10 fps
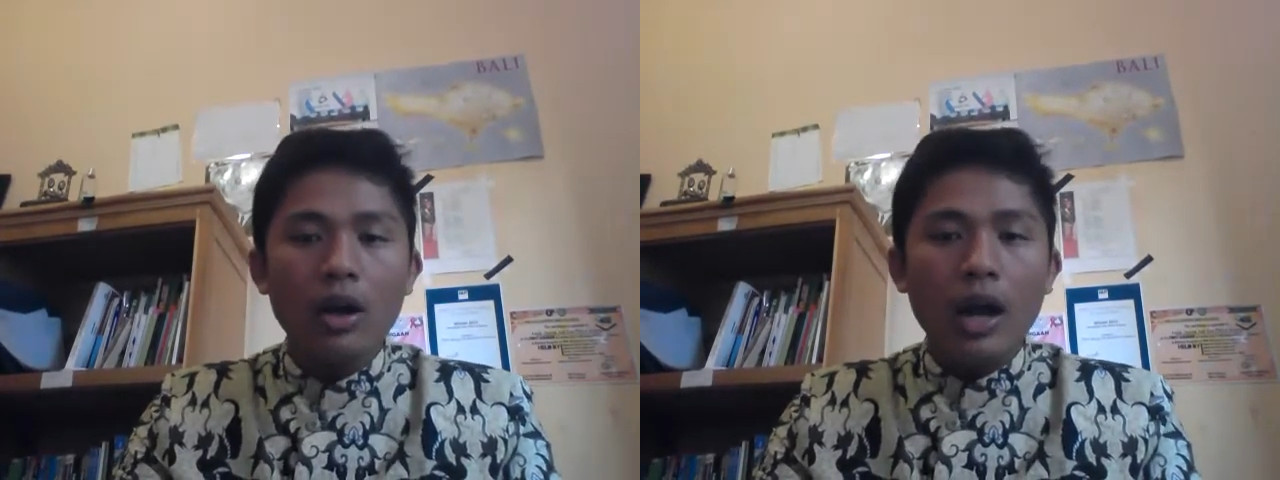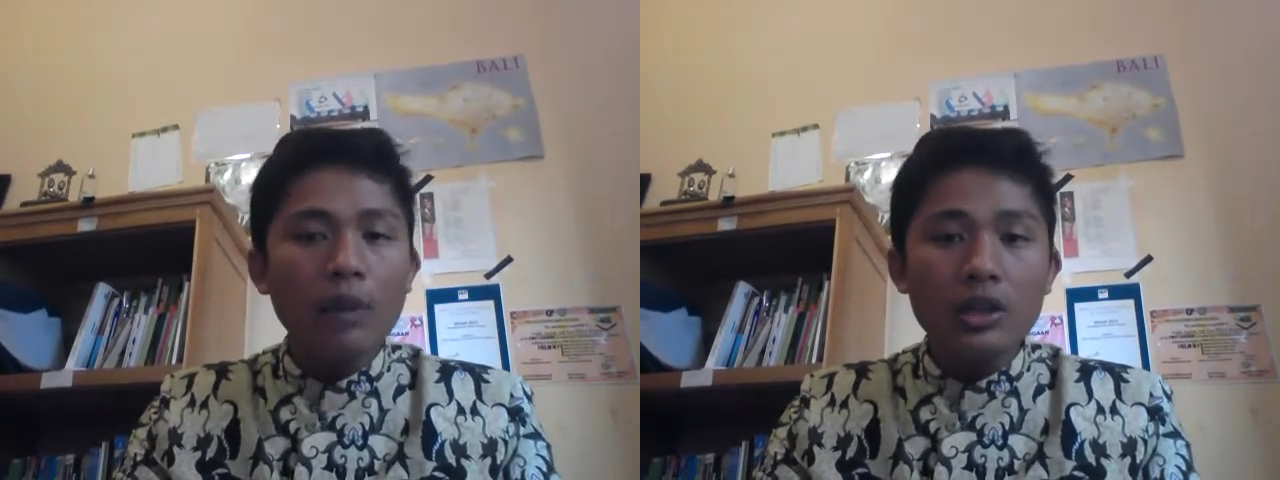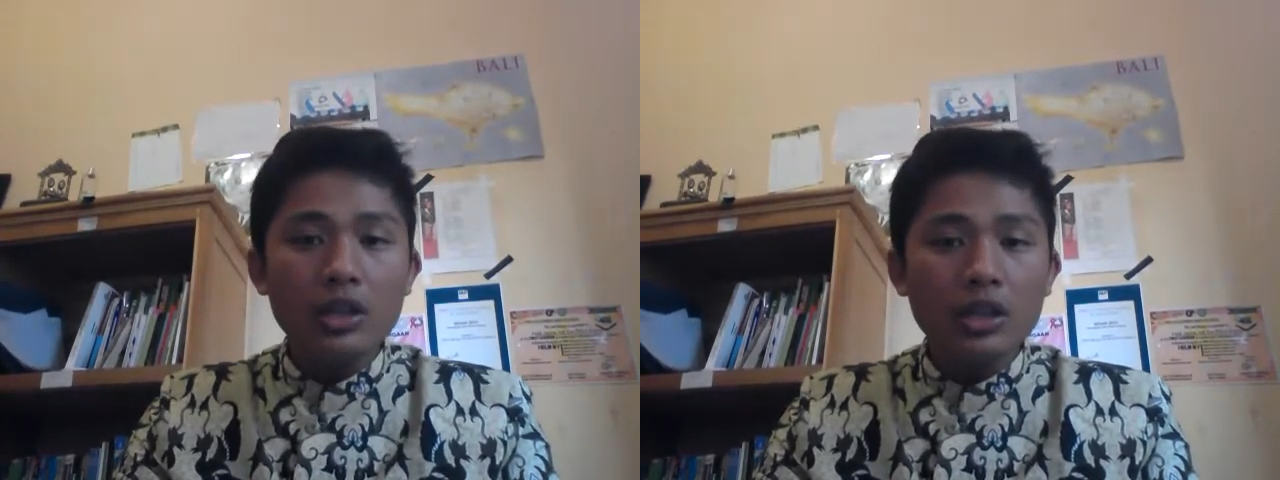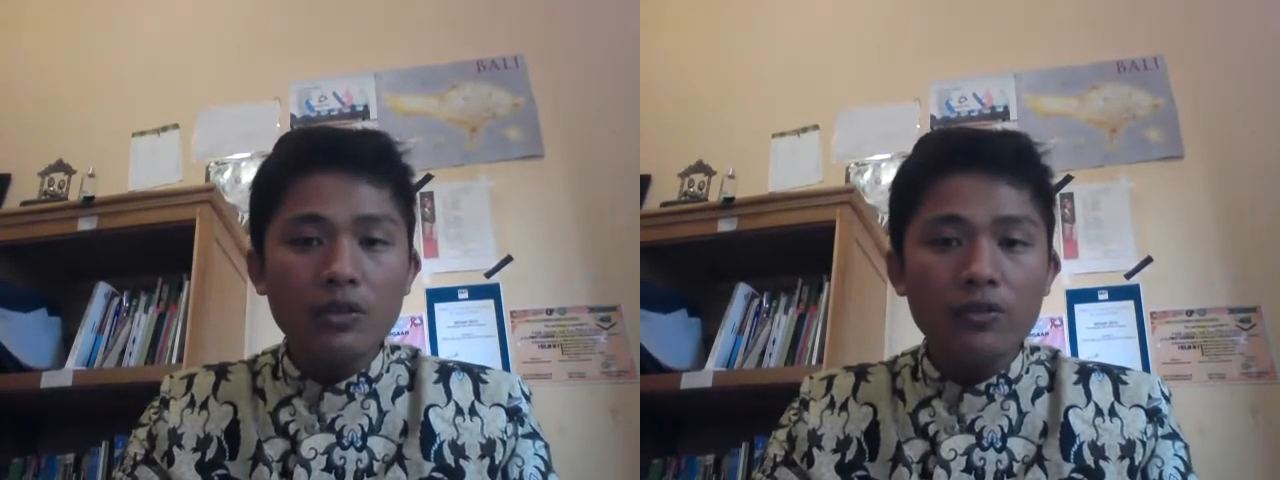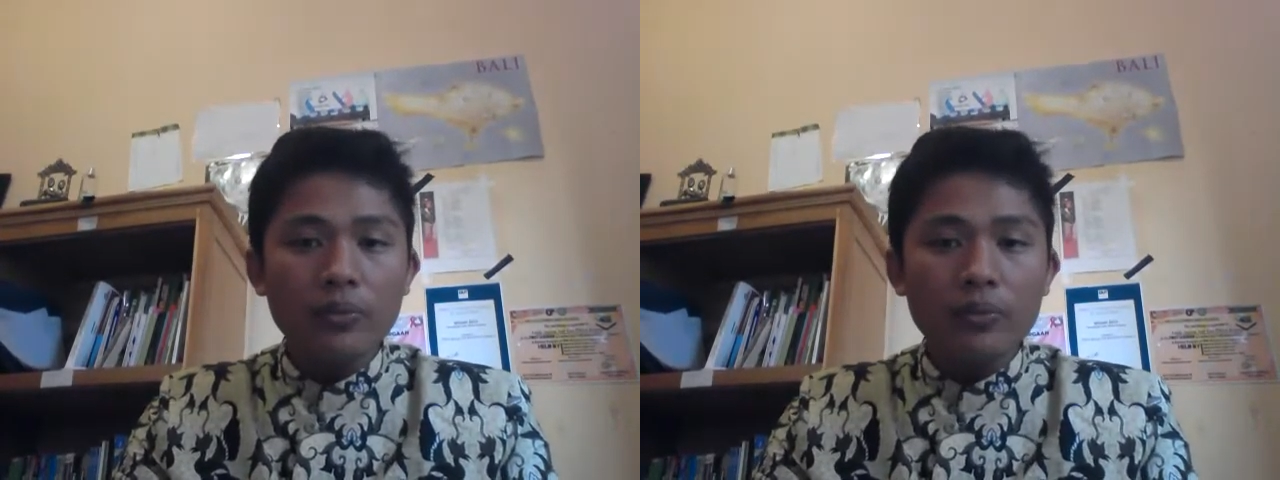I believe
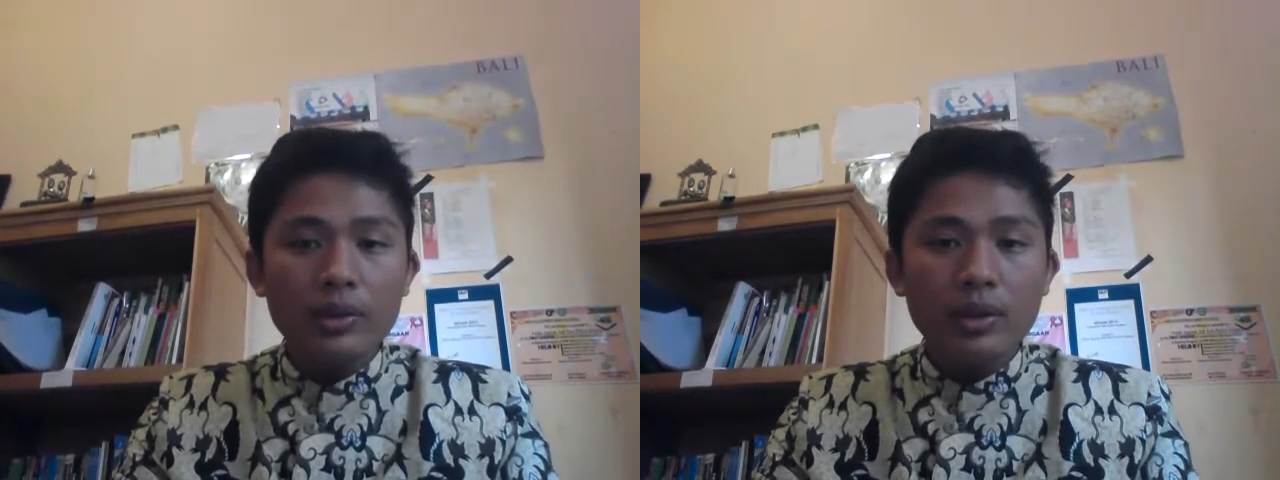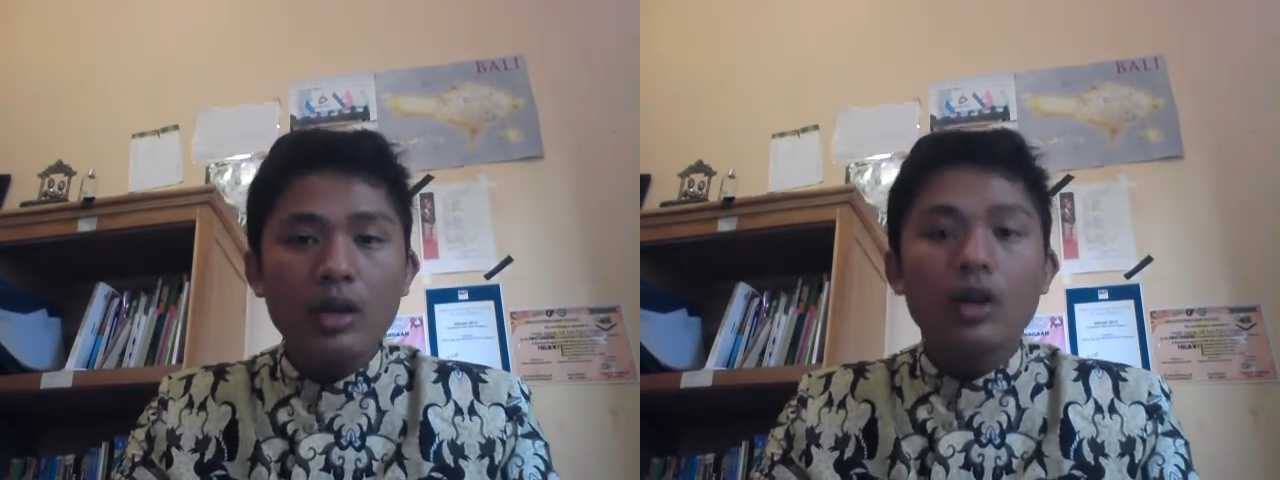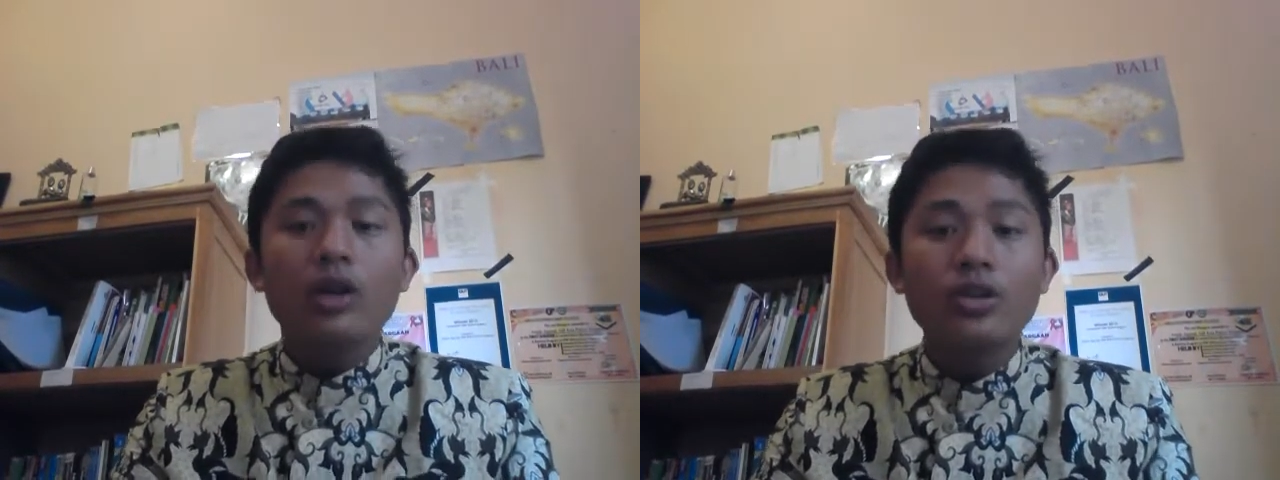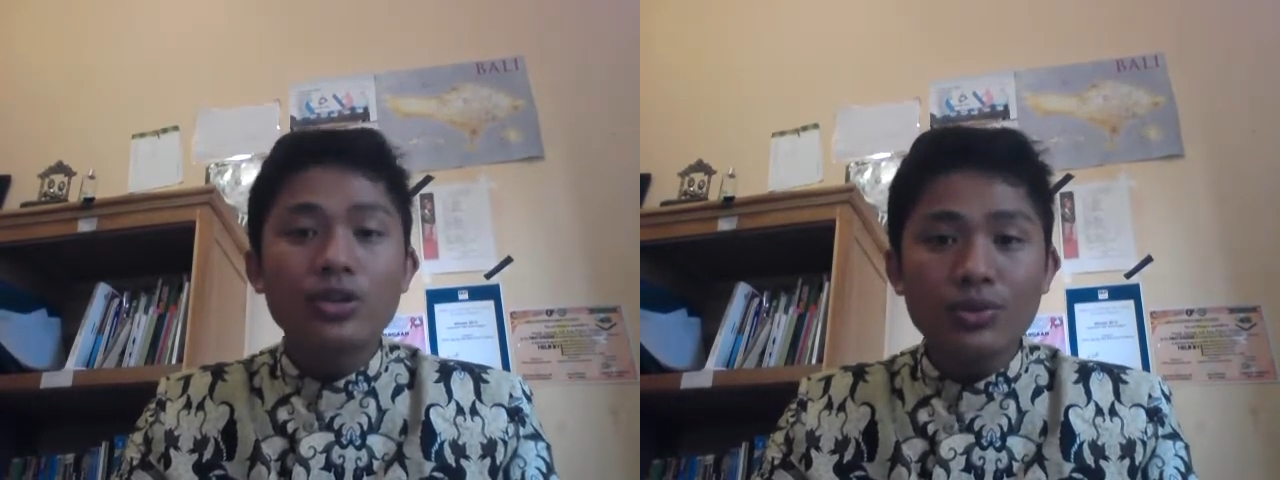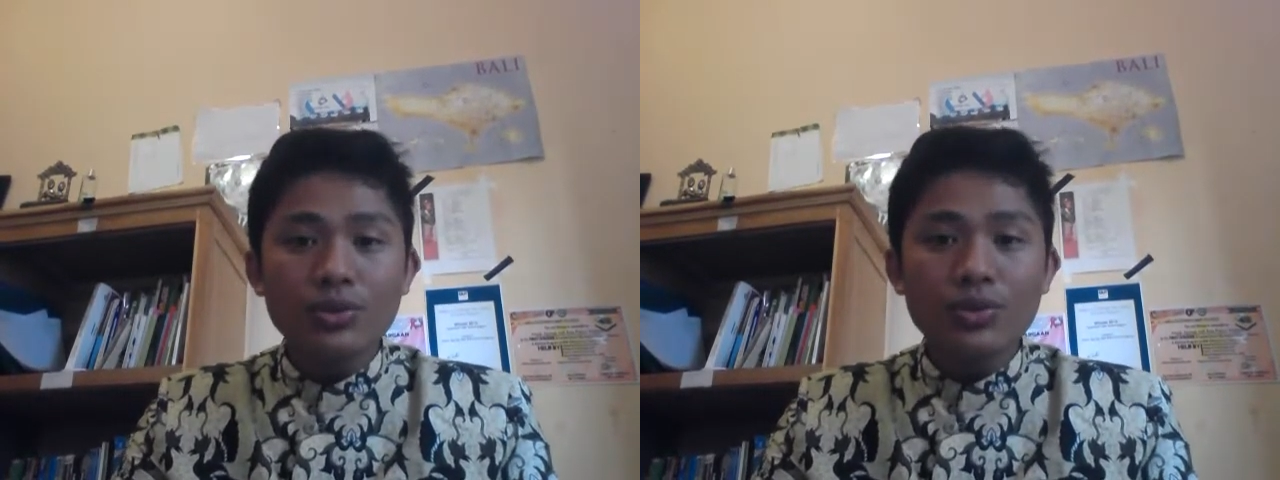
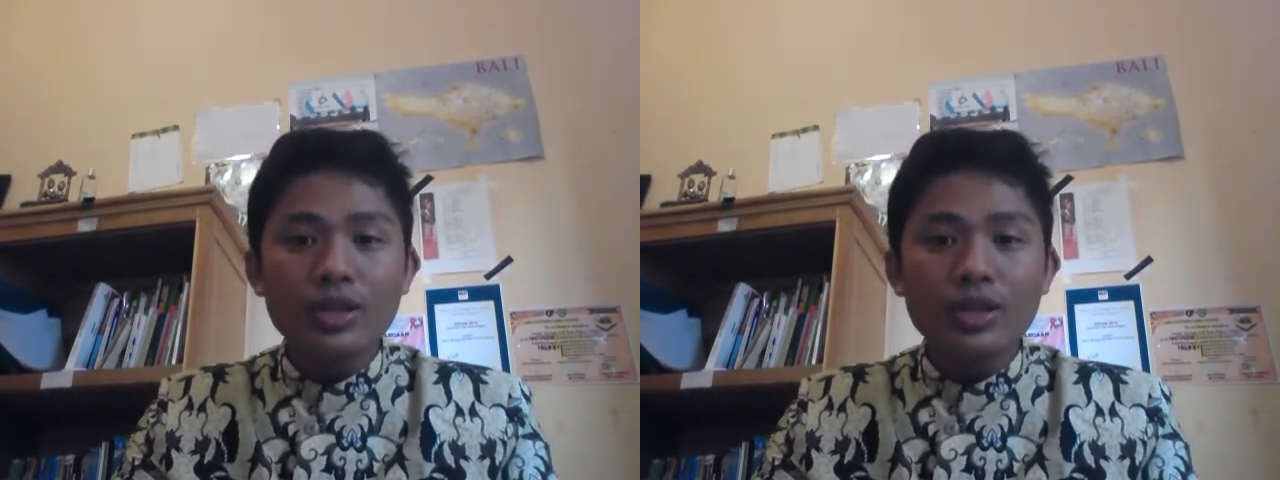you